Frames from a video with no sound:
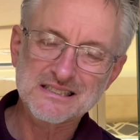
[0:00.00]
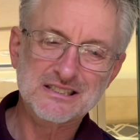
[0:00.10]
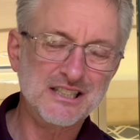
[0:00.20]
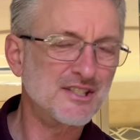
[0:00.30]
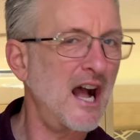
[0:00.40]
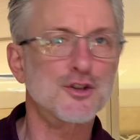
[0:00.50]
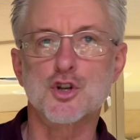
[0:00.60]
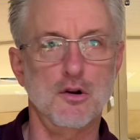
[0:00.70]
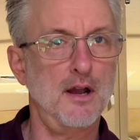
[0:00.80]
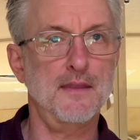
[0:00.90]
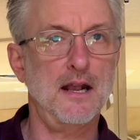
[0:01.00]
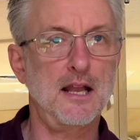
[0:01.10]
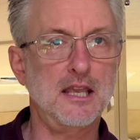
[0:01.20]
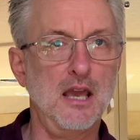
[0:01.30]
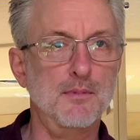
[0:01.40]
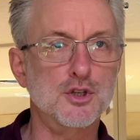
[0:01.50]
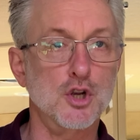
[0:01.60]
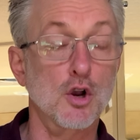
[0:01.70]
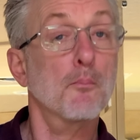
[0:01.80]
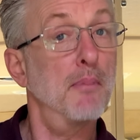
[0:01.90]
Just not sure on that. I can't be
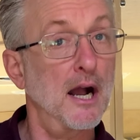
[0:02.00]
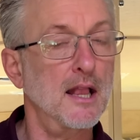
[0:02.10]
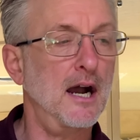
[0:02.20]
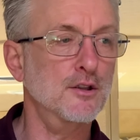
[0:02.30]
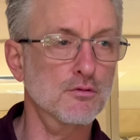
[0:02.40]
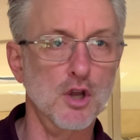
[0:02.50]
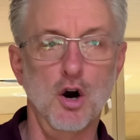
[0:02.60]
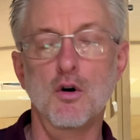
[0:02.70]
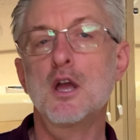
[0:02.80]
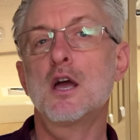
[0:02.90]
sure. But I do know,